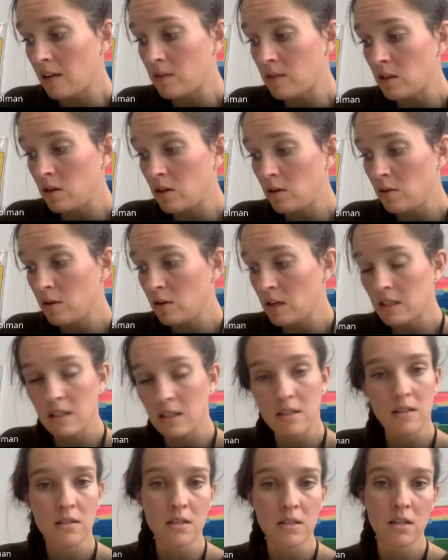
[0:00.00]
2 because
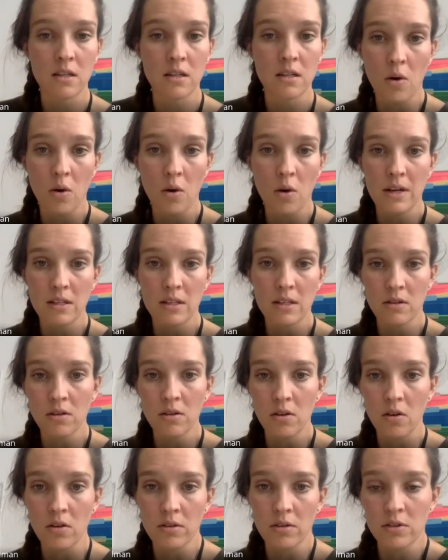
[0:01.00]
this is an open circle,